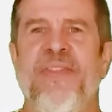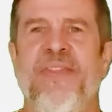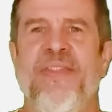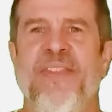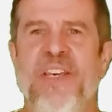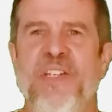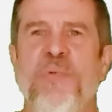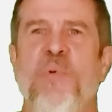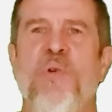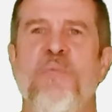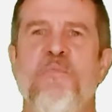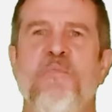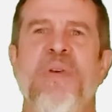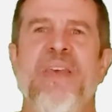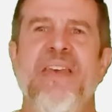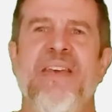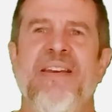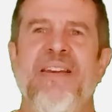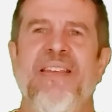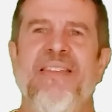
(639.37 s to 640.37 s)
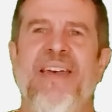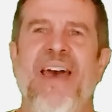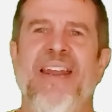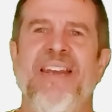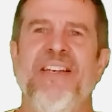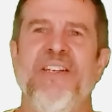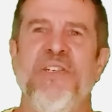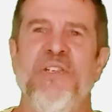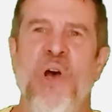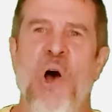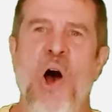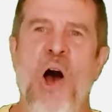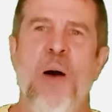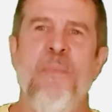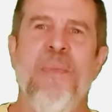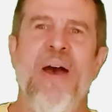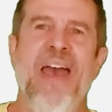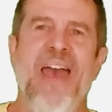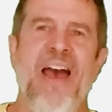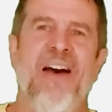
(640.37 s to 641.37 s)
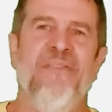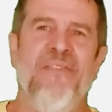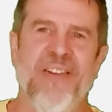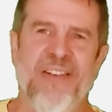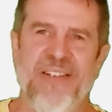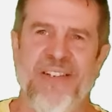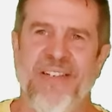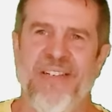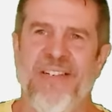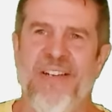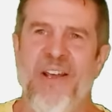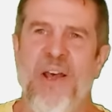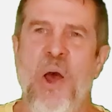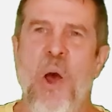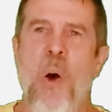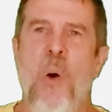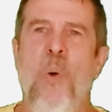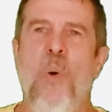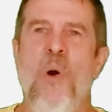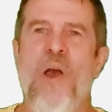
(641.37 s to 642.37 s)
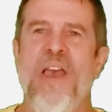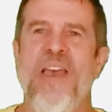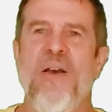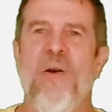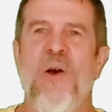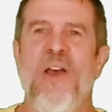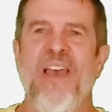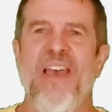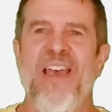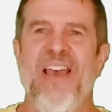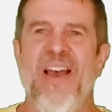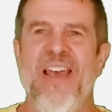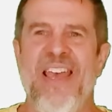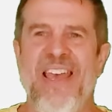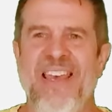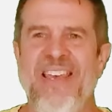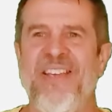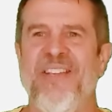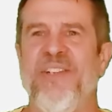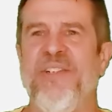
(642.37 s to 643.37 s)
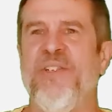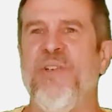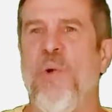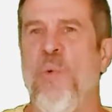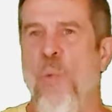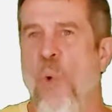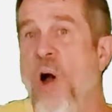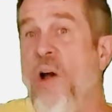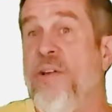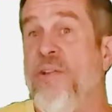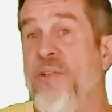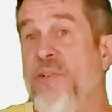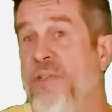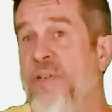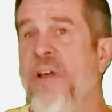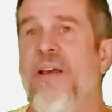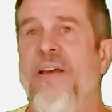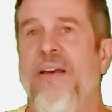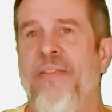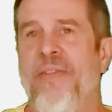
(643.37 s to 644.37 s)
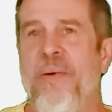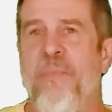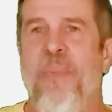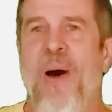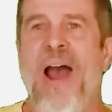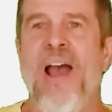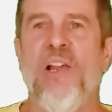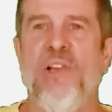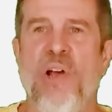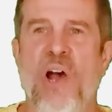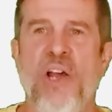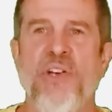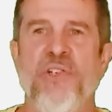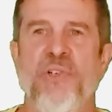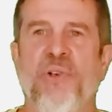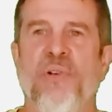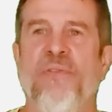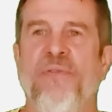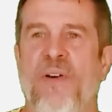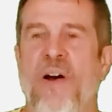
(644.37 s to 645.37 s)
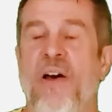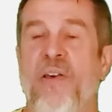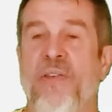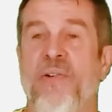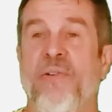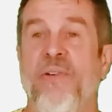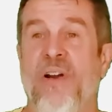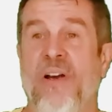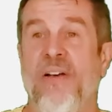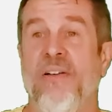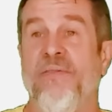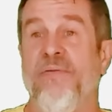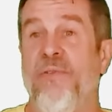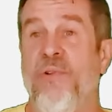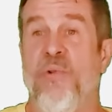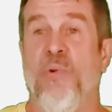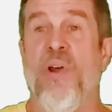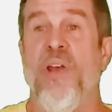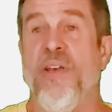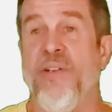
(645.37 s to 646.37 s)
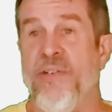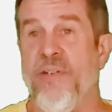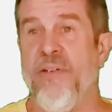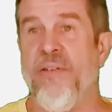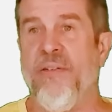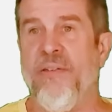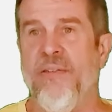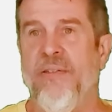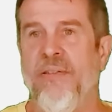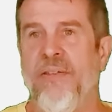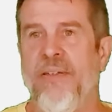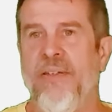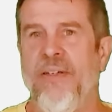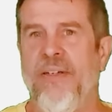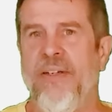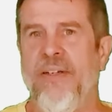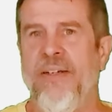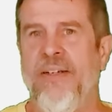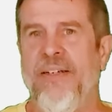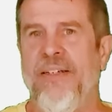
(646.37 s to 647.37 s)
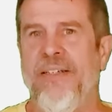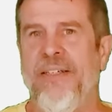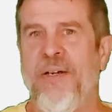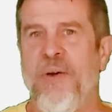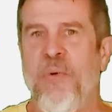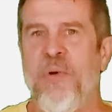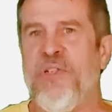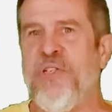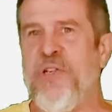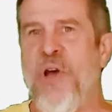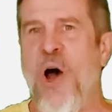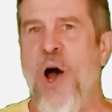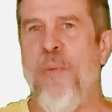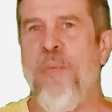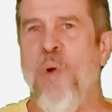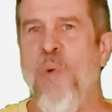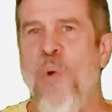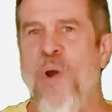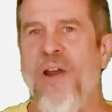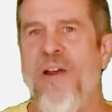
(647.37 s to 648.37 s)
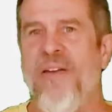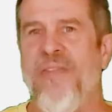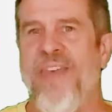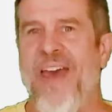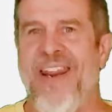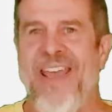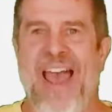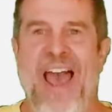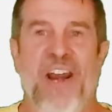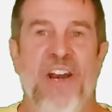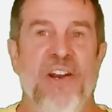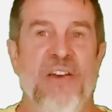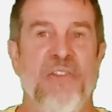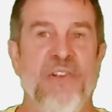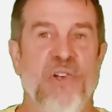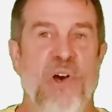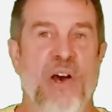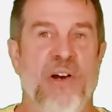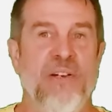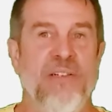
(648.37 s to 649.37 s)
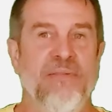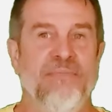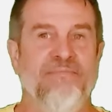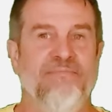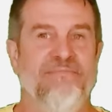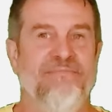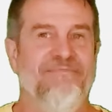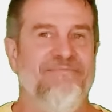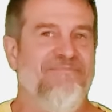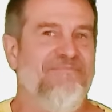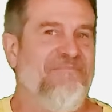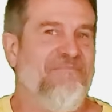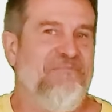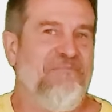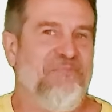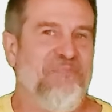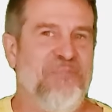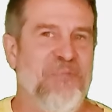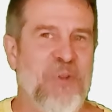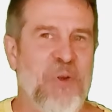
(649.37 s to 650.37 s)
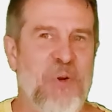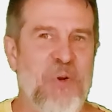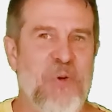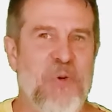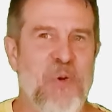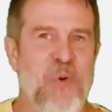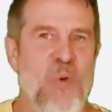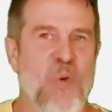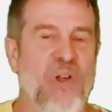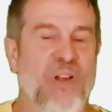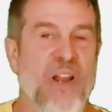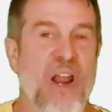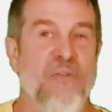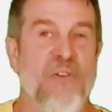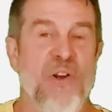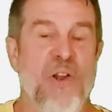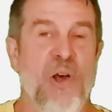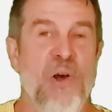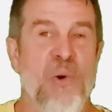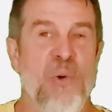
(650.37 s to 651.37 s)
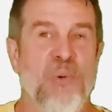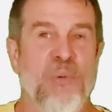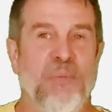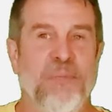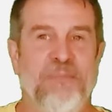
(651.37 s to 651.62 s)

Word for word: This would mean that Tom Ovens is, was, the biological father of Grace. Was Tom aware that he had another daughter? We'll never know.